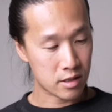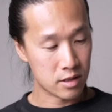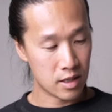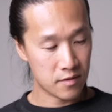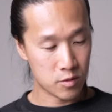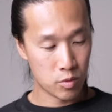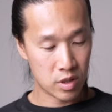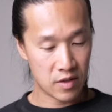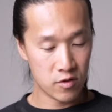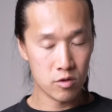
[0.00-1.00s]
gloves will
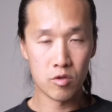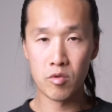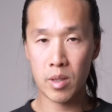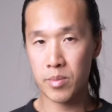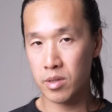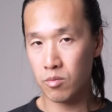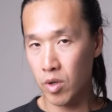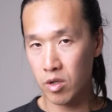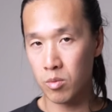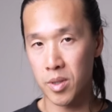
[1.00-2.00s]
give you grip
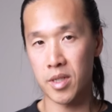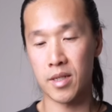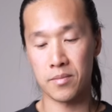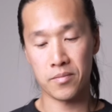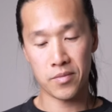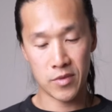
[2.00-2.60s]
when you're working.